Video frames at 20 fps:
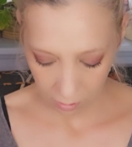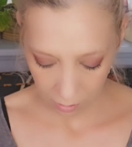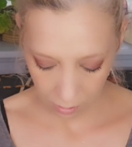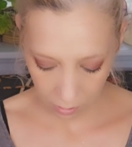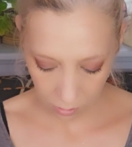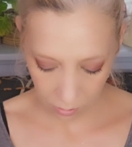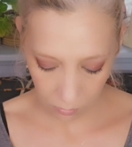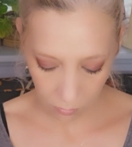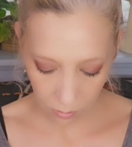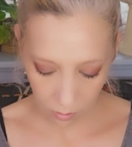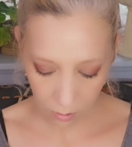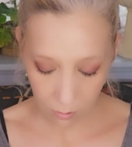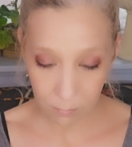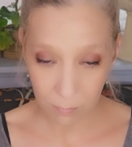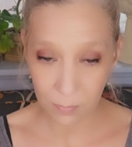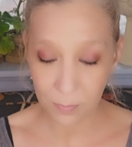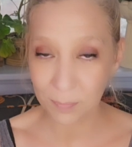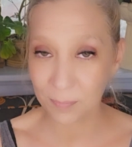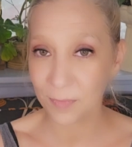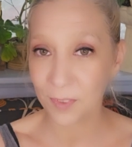the Tulip,
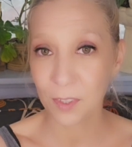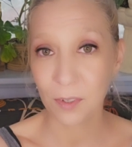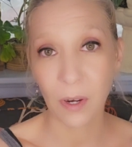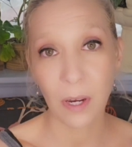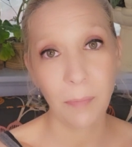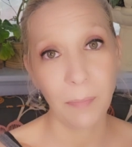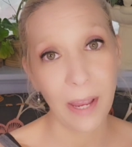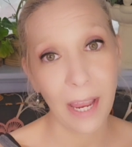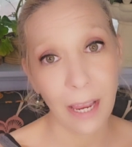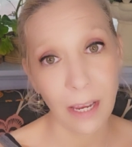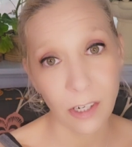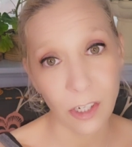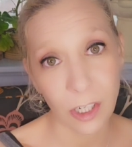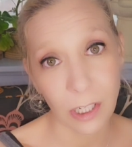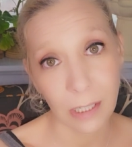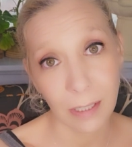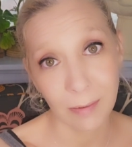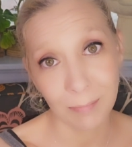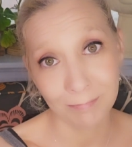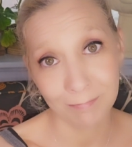great
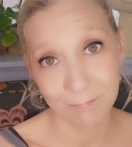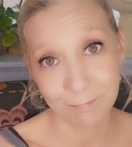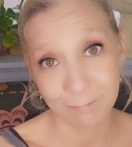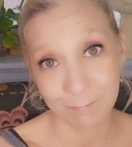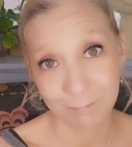passion.